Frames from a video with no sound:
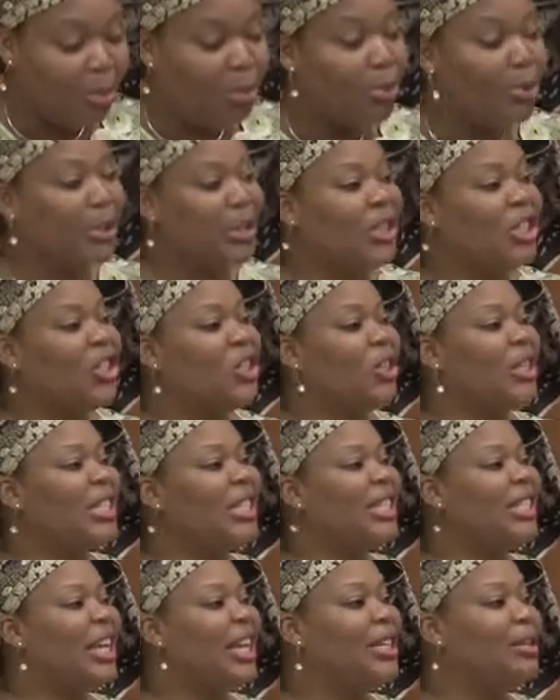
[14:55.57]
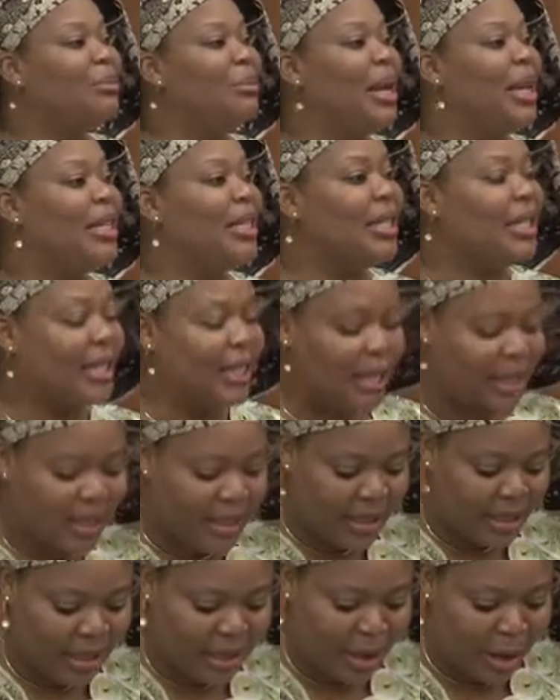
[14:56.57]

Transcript: position statements,